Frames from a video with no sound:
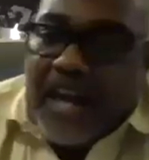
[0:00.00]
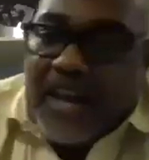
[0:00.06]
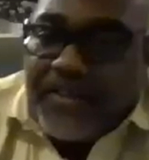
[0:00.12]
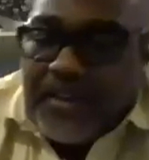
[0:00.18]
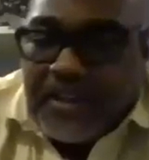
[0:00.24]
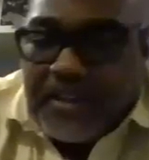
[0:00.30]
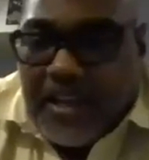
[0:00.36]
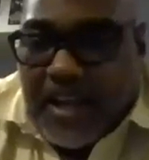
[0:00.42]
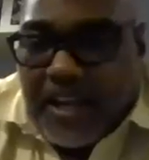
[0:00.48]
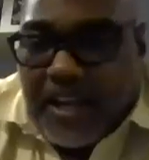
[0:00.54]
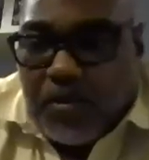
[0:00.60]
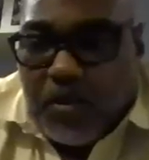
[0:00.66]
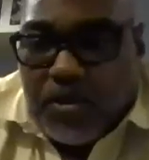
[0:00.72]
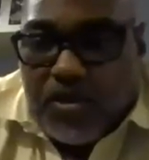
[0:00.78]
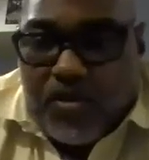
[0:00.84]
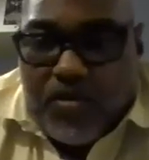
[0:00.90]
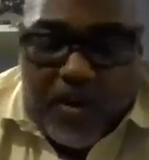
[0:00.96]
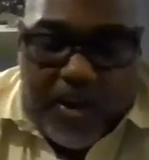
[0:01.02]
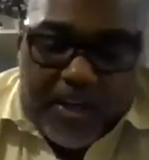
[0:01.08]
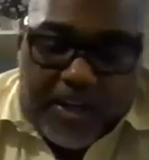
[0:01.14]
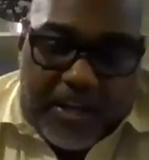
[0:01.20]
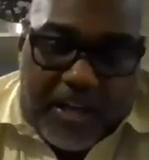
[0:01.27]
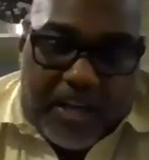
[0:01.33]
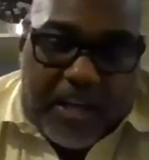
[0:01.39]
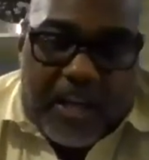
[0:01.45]
I think that's what's
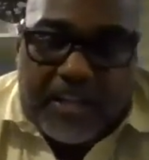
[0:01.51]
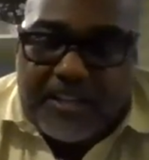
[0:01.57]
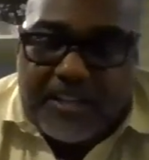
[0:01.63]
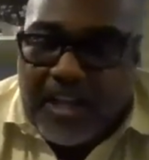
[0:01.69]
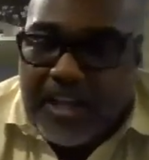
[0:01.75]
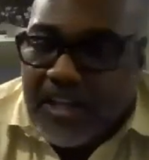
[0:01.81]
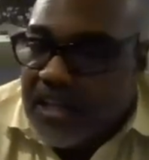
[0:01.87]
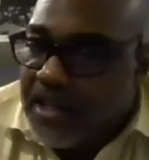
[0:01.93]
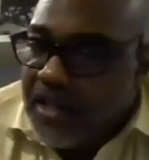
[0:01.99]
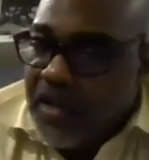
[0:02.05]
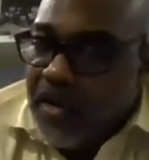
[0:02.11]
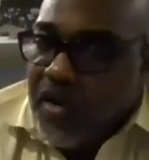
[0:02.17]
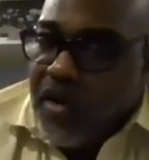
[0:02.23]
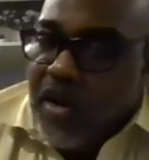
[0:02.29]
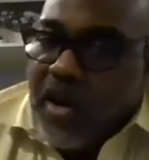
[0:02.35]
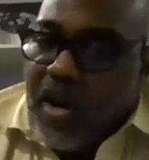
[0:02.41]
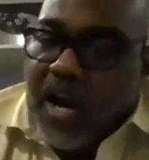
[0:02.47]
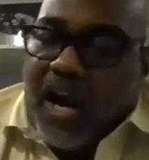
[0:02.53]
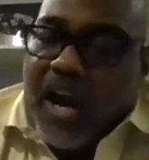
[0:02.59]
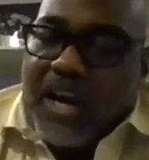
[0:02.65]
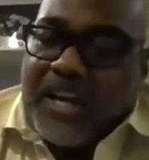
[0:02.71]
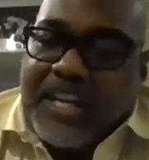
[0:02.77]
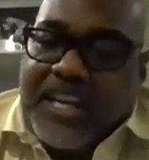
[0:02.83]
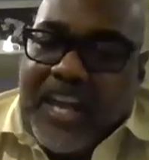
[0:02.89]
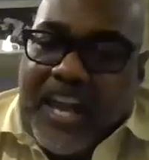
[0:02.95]
great. And I, and I, tell you,
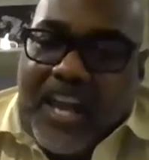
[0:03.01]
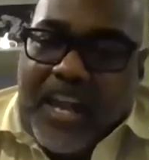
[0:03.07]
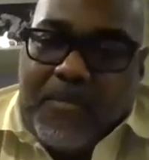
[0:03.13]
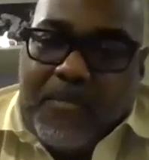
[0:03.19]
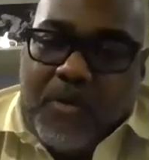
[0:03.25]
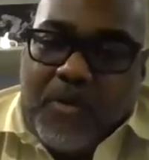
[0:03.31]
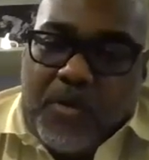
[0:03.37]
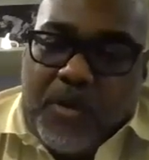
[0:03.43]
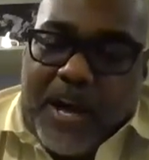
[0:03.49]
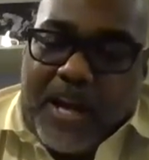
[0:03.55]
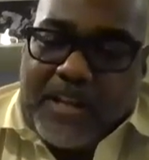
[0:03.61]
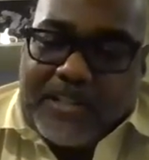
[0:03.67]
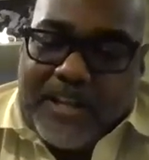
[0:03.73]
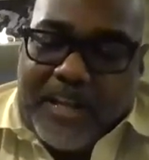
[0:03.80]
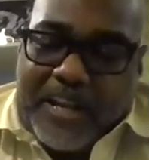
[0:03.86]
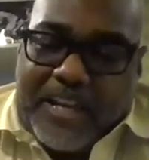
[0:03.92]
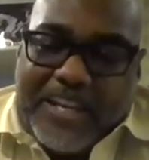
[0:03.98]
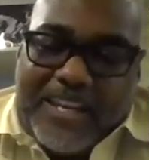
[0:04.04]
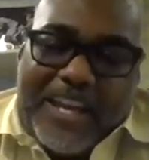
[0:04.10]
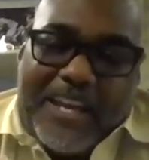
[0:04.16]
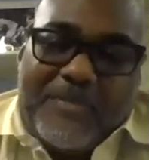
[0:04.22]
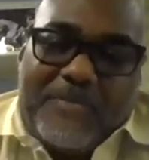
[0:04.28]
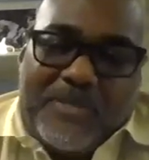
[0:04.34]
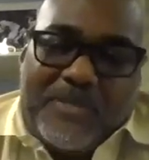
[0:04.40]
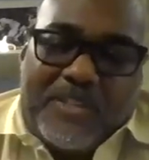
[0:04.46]
a game who that's like, and
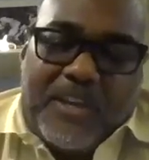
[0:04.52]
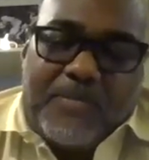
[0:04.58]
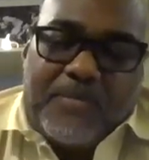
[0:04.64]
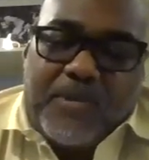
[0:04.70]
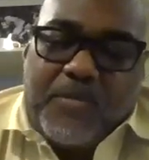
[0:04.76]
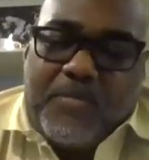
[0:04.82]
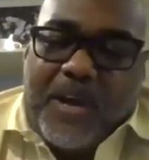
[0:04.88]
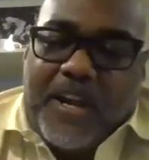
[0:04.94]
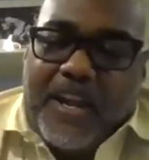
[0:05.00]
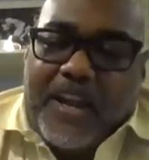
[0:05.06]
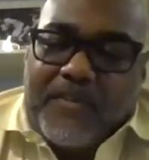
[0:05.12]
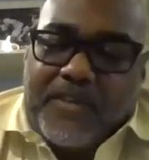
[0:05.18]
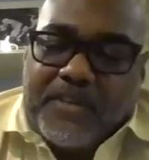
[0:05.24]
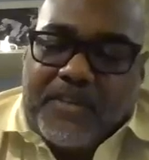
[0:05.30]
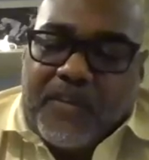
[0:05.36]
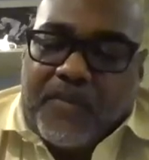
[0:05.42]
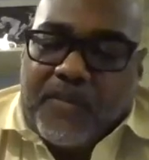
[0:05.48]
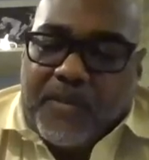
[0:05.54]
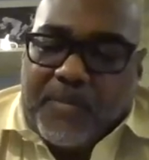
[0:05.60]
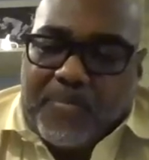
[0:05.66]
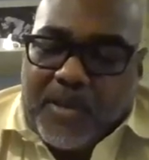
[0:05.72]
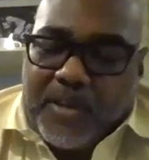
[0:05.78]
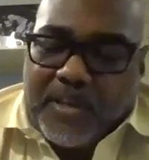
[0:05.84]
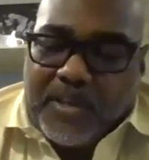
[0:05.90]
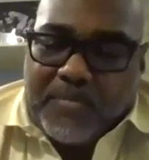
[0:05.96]
again, Skip, you might have a different
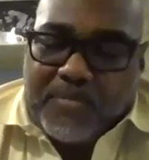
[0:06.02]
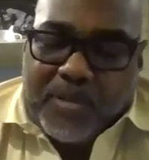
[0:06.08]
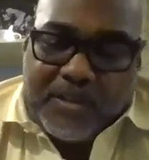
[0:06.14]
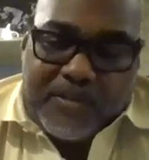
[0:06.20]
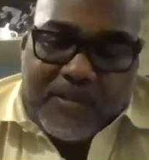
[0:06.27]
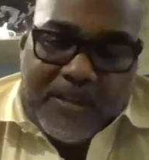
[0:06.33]
opinion, but